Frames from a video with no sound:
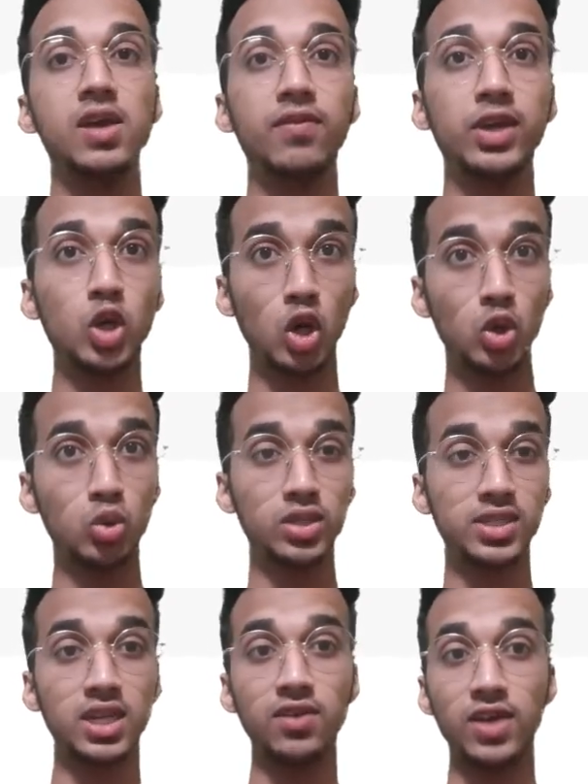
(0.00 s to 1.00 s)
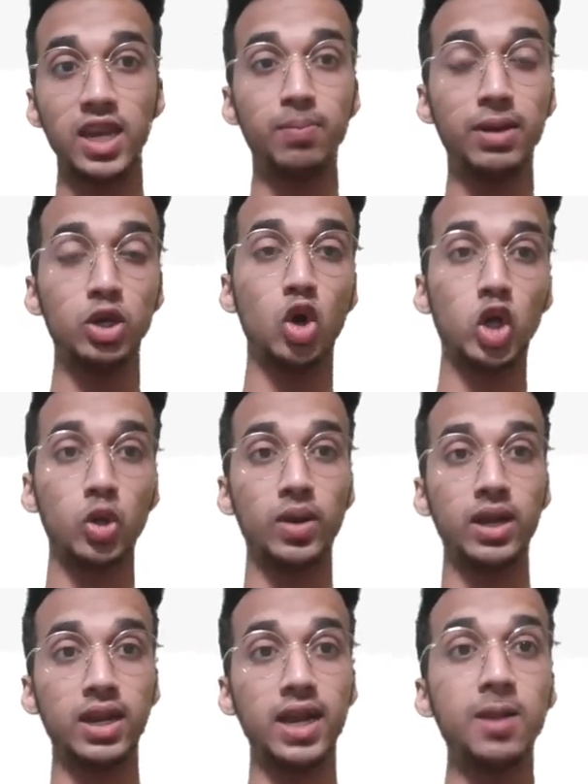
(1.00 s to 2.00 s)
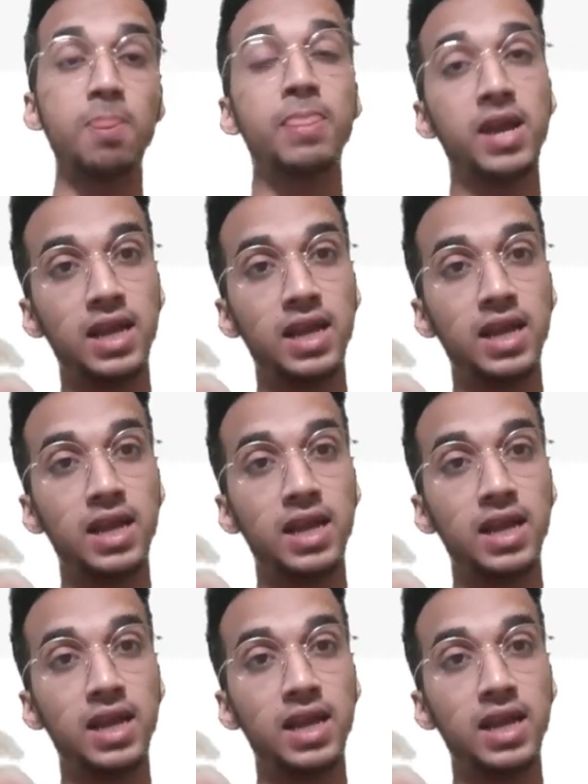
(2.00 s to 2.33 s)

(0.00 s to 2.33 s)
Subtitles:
We cannot do this in a very big document, right?